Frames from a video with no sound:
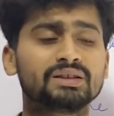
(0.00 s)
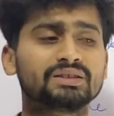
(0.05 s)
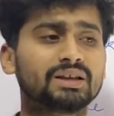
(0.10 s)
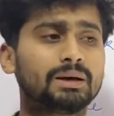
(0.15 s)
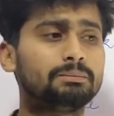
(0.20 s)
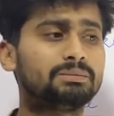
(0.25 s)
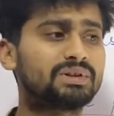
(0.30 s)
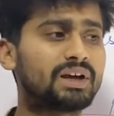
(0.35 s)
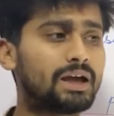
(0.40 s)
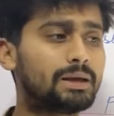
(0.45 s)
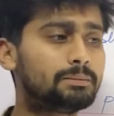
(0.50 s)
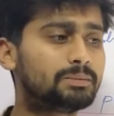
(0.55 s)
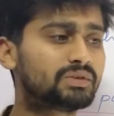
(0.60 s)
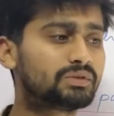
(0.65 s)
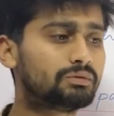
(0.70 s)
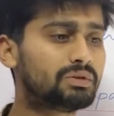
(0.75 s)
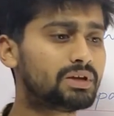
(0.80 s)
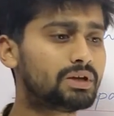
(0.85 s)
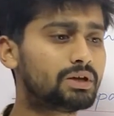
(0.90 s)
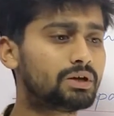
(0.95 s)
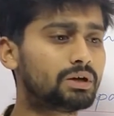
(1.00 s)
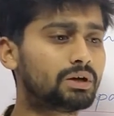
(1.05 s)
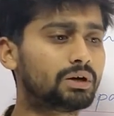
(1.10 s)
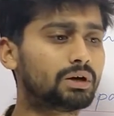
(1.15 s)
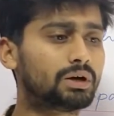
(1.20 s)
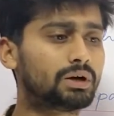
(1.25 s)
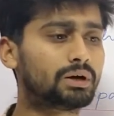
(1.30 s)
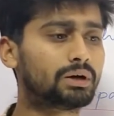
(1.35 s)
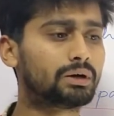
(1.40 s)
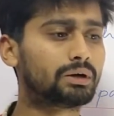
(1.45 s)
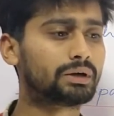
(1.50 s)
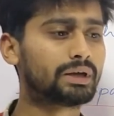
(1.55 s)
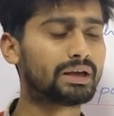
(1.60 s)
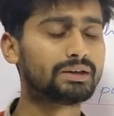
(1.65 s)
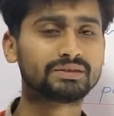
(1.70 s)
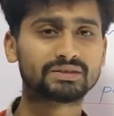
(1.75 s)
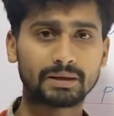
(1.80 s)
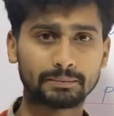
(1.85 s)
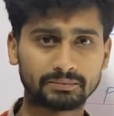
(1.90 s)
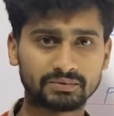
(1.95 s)
Sometimes we
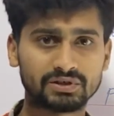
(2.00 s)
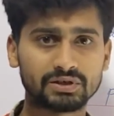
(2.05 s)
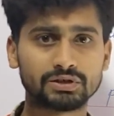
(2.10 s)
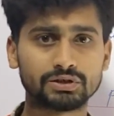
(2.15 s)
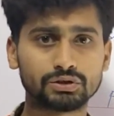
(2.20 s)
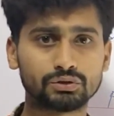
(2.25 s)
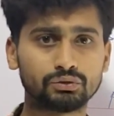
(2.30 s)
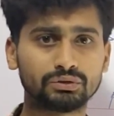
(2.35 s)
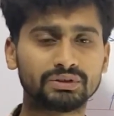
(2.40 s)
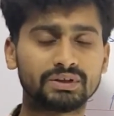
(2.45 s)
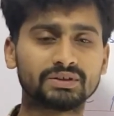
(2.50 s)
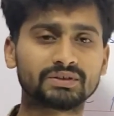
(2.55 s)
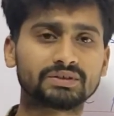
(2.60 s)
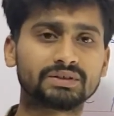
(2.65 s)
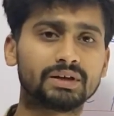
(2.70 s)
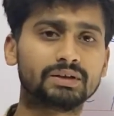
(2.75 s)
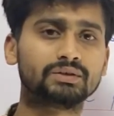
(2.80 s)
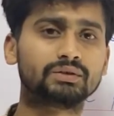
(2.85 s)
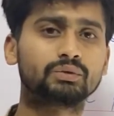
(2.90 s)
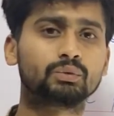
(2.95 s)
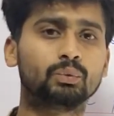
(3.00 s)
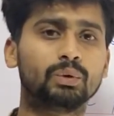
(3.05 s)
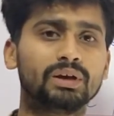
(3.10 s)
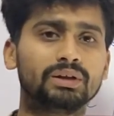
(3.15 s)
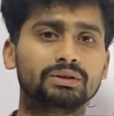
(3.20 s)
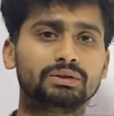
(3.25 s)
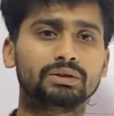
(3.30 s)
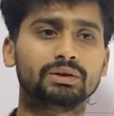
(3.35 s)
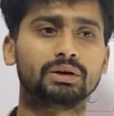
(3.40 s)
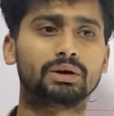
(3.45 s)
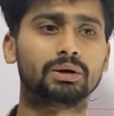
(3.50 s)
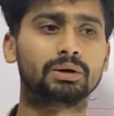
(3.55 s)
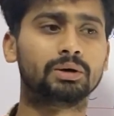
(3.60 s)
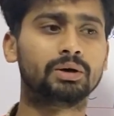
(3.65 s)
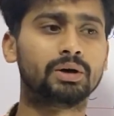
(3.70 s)
can substitute this tense with